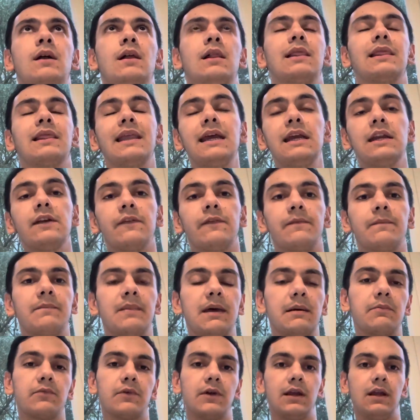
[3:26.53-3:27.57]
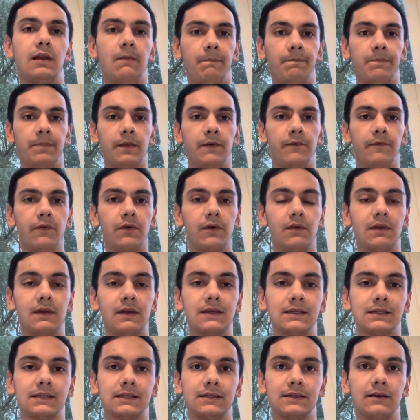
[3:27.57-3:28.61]
lane of memory for
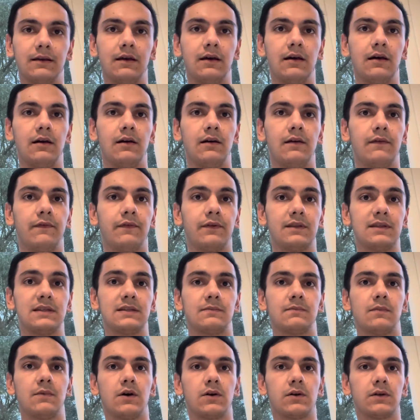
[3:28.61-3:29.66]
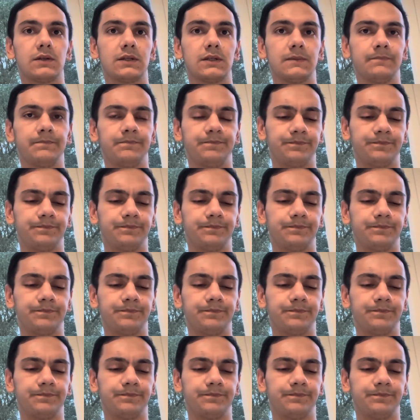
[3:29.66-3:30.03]
these models.